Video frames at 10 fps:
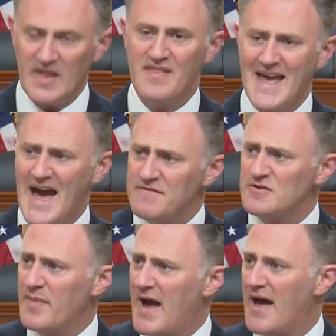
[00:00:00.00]
The
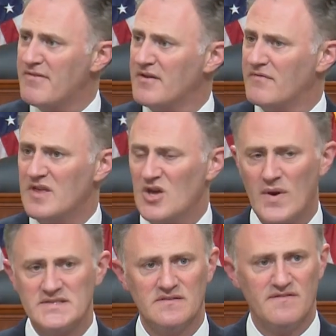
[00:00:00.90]
aftermath of the
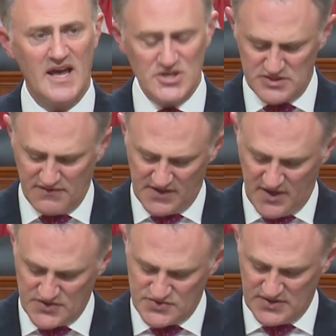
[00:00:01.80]
U.S. invasion of the
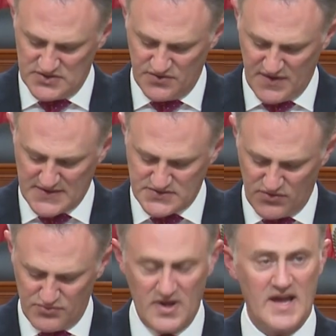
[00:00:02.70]
country in
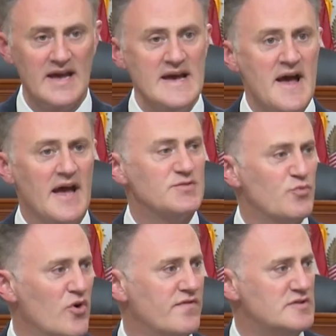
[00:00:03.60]
2003 has
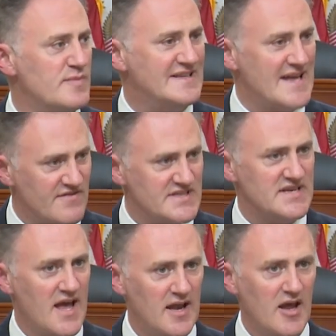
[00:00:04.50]
proven to be
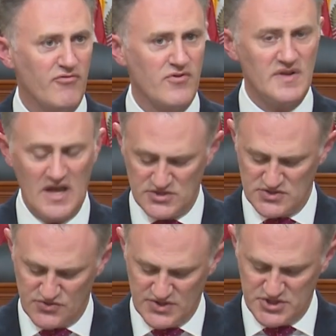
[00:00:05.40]
devastating for the
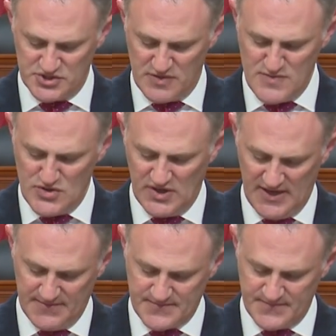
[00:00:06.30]
nation's Christian community.